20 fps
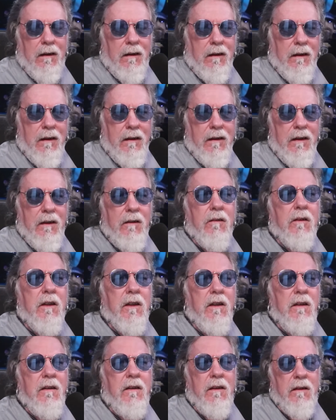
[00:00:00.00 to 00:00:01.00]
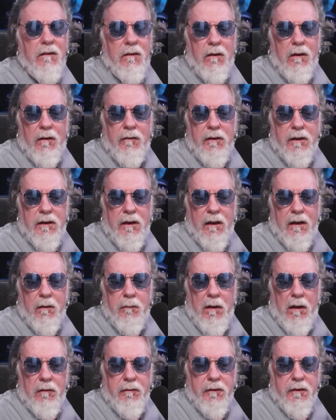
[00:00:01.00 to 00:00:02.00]
Good dude. Go over and check
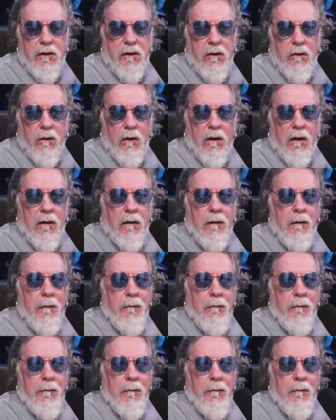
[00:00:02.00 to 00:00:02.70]
him out for sure.